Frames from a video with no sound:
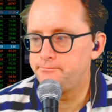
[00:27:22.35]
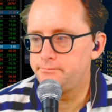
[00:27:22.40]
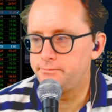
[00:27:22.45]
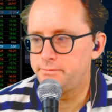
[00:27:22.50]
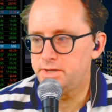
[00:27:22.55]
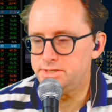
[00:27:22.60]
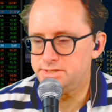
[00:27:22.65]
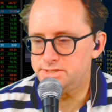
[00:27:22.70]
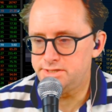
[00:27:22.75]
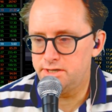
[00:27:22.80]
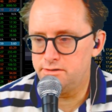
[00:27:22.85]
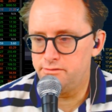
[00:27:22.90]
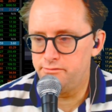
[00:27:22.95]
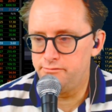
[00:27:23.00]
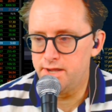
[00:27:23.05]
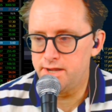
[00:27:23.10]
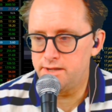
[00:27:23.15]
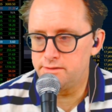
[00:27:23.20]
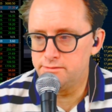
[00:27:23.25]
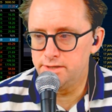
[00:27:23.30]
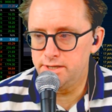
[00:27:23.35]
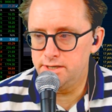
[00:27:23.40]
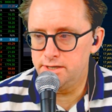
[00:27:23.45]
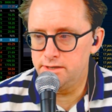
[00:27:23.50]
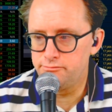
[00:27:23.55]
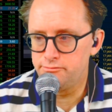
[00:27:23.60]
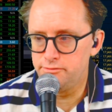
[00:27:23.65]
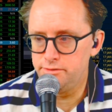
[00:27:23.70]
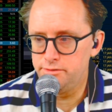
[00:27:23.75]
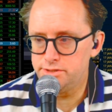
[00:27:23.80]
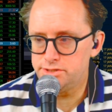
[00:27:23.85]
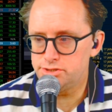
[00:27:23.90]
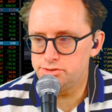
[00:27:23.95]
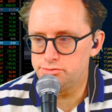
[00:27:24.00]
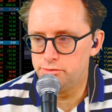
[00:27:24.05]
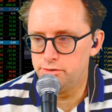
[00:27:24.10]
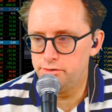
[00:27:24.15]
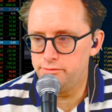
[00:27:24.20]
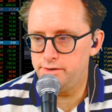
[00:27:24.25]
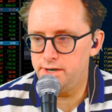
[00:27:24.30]
instead of like leaning really
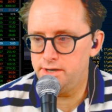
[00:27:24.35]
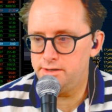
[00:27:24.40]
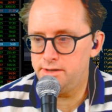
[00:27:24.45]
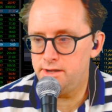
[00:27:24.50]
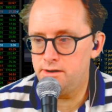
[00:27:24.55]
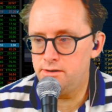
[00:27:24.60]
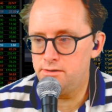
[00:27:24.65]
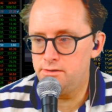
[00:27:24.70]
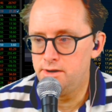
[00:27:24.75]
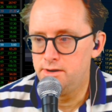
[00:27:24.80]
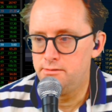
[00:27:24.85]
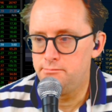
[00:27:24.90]
short right now,